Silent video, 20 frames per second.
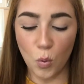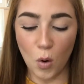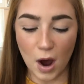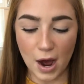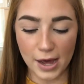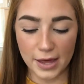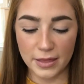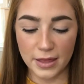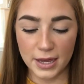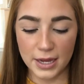
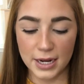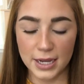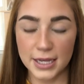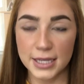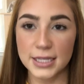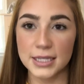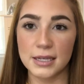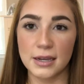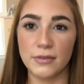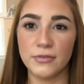why that
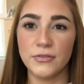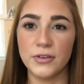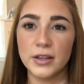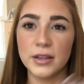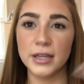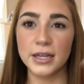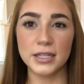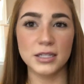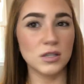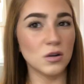is. I
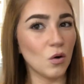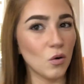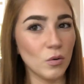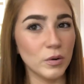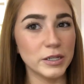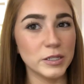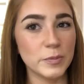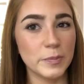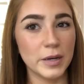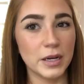feel like it's
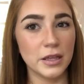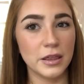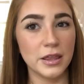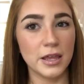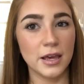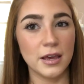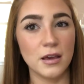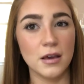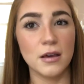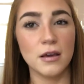always been
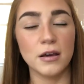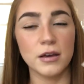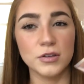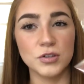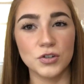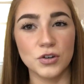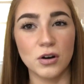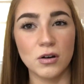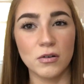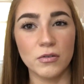a
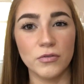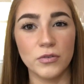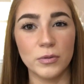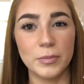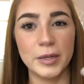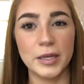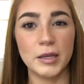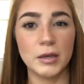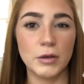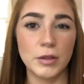struggle for
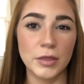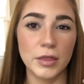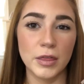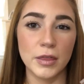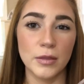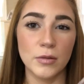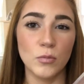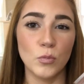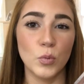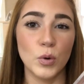me
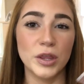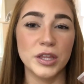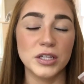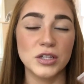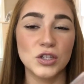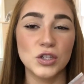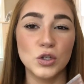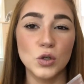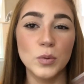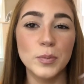
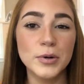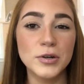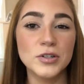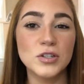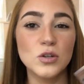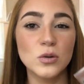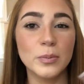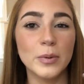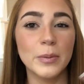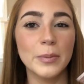with super,
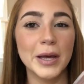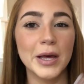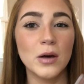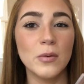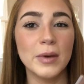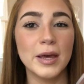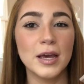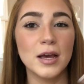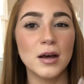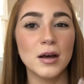super
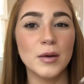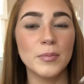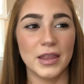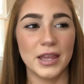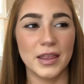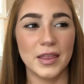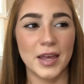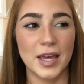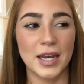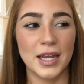pale makeup,
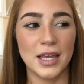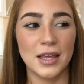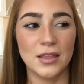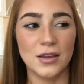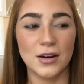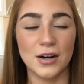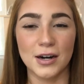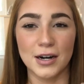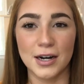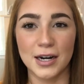that
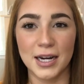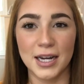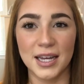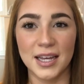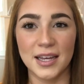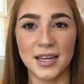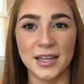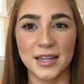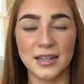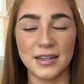either
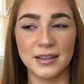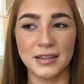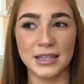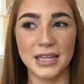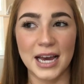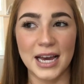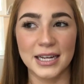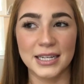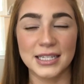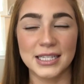it
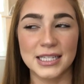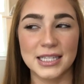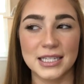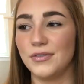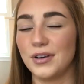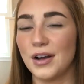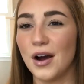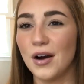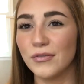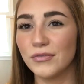
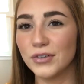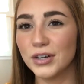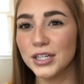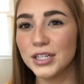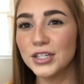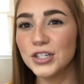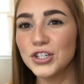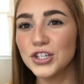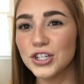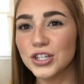lacks
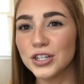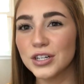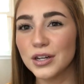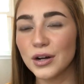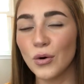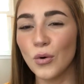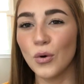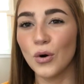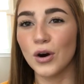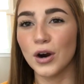coverage,
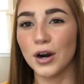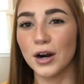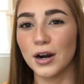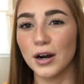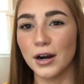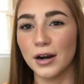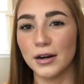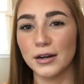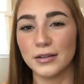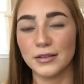
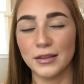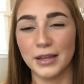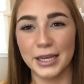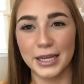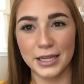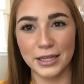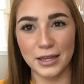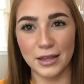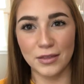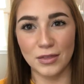or
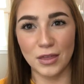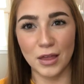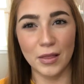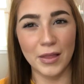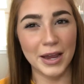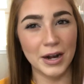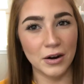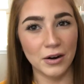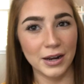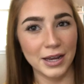like the
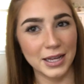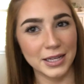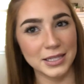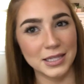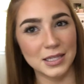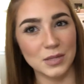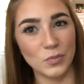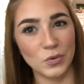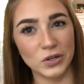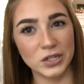lighter it
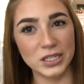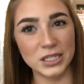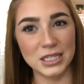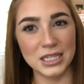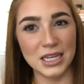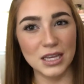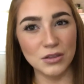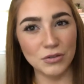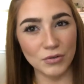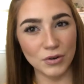gets, the more
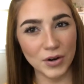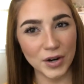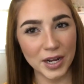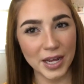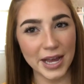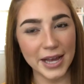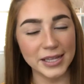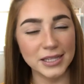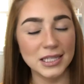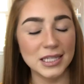see-through
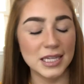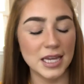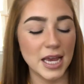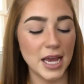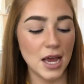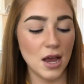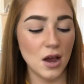it gets,